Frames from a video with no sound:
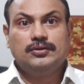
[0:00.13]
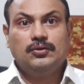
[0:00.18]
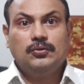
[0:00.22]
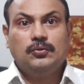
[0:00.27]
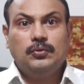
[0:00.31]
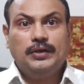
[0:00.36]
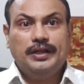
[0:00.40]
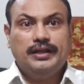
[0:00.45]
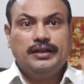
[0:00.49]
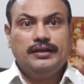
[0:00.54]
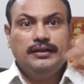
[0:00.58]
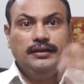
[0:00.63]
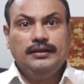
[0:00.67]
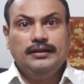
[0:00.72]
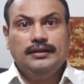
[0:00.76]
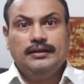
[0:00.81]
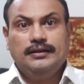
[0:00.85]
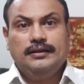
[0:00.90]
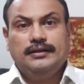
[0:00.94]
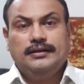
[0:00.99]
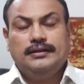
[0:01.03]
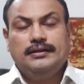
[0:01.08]
Well,
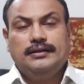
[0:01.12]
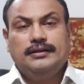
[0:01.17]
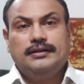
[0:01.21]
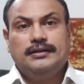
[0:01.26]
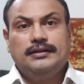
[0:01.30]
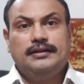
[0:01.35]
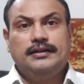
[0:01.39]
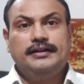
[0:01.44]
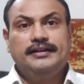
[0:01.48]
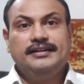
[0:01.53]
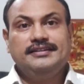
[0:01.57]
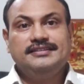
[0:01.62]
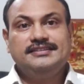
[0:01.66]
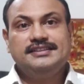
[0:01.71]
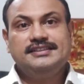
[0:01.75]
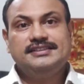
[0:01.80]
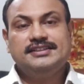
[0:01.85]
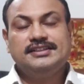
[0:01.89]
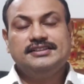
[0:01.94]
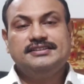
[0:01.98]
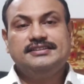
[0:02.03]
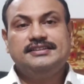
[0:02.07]
let us
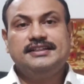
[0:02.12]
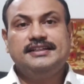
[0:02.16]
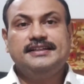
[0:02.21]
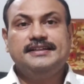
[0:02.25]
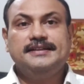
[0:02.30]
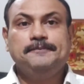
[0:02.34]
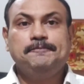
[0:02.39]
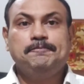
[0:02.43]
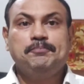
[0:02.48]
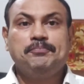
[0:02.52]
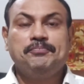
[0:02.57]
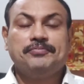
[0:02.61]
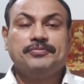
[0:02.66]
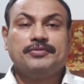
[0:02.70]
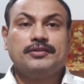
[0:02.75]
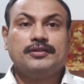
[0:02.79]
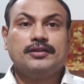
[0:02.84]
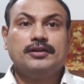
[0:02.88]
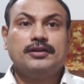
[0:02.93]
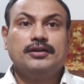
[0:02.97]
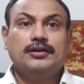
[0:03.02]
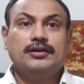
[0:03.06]
discuss the
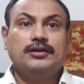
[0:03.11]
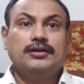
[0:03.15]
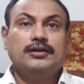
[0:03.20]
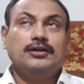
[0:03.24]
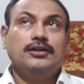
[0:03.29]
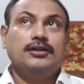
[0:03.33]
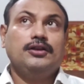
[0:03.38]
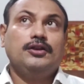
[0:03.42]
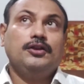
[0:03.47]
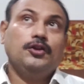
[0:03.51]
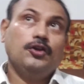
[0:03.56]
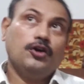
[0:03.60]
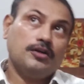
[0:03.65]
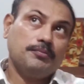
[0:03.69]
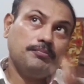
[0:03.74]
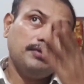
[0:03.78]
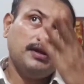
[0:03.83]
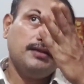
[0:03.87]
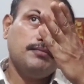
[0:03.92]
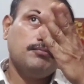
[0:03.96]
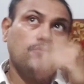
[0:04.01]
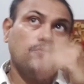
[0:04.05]

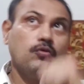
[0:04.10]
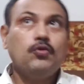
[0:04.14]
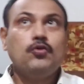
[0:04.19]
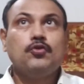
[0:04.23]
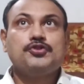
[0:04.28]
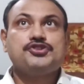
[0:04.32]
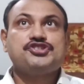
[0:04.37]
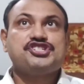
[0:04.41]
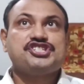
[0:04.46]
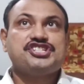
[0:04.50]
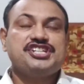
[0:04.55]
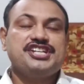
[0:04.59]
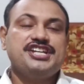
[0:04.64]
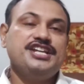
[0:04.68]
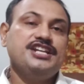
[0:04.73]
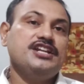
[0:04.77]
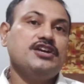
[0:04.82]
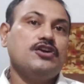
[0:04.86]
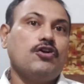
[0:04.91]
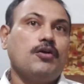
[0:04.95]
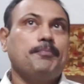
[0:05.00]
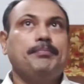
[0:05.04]
normal modes
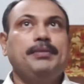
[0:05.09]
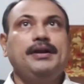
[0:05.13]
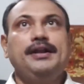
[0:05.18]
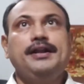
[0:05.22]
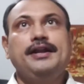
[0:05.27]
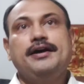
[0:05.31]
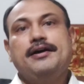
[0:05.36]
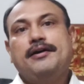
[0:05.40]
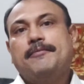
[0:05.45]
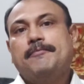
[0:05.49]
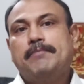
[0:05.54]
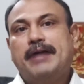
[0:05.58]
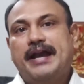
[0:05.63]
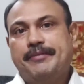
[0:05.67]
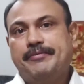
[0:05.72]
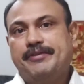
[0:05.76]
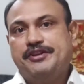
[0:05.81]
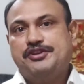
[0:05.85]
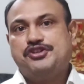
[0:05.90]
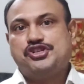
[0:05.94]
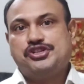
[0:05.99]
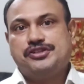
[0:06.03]
in coupled
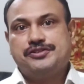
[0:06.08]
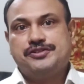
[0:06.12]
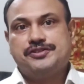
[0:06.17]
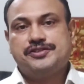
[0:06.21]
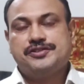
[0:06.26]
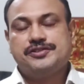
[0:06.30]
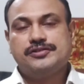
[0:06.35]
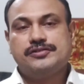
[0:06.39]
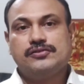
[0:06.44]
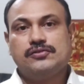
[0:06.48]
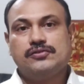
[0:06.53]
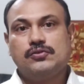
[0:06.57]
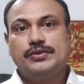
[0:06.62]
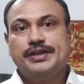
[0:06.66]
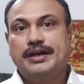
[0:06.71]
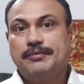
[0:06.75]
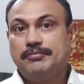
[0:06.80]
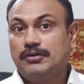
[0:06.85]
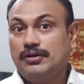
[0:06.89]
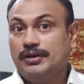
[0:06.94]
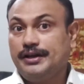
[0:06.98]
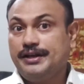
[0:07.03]
vibrations. We
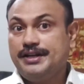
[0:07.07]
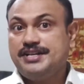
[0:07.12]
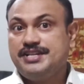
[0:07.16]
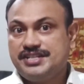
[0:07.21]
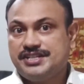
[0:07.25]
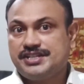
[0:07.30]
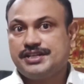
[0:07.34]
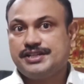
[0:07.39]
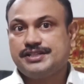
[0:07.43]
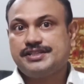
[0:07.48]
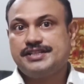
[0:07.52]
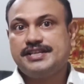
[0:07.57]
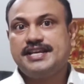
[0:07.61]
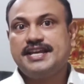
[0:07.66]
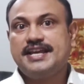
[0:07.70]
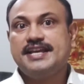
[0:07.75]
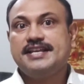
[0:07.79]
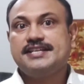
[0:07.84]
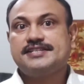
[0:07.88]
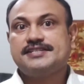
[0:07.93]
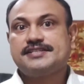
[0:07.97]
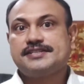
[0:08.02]
have already discussed the
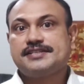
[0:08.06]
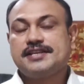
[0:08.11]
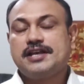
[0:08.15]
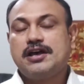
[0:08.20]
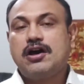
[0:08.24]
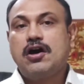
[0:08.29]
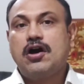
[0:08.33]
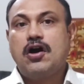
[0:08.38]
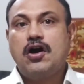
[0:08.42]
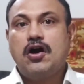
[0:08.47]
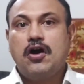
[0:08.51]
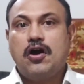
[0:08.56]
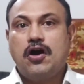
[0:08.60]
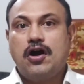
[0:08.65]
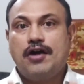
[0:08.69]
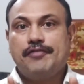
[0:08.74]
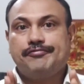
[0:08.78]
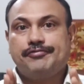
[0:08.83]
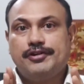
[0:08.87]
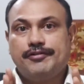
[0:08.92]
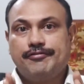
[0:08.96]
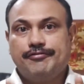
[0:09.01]
case
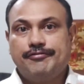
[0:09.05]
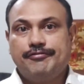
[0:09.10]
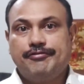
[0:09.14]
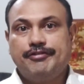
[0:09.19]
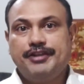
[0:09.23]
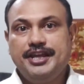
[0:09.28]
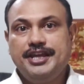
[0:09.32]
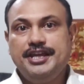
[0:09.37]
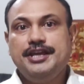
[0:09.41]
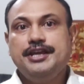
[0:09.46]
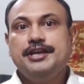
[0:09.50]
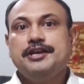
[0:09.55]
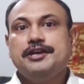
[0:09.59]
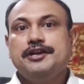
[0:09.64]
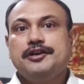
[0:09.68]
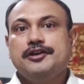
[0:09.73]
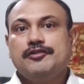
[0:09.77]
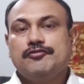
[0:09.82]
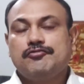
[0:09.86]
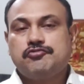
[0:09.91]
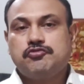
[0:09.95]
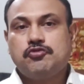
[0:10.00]
of free,
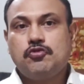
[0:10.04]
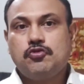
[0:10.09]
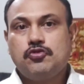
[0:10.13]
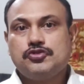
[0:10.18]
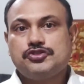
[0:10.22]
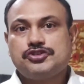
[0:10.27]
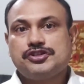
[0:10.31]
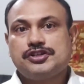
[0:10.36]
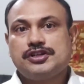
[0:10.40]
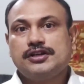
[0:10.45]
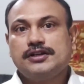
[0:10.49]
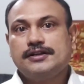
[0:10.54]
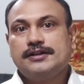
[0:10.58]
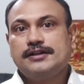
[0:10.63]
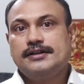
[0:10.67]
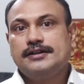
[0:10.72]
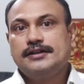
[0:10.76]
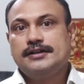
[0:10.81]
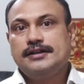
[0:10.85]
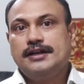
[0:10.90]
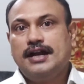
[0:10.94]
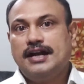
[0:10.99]
forced
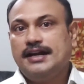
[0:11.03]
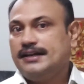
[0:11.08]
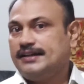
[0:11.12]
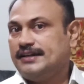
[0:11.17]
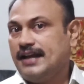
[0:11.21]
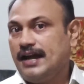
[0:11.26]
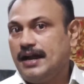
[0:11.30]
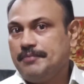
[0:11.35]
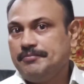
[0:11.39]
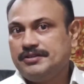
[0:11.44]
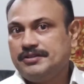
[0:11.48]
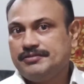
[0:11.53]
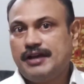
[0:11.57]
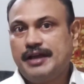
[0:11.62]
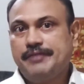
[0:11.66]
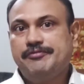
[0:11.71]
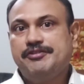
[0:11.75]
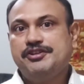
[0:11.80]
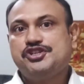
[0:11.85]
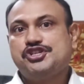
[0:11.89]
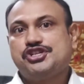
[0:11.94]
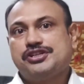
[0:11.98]
and damped
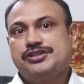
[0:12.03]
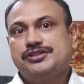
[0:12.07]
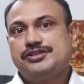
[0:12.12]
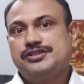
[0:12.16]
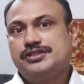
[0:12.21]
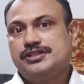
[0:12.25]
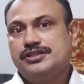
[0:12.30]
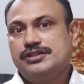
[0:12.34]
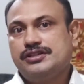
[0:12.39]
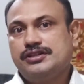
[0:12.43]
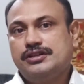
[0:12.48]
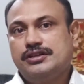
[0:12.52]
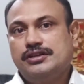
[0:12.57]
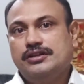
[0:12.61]
vibrations,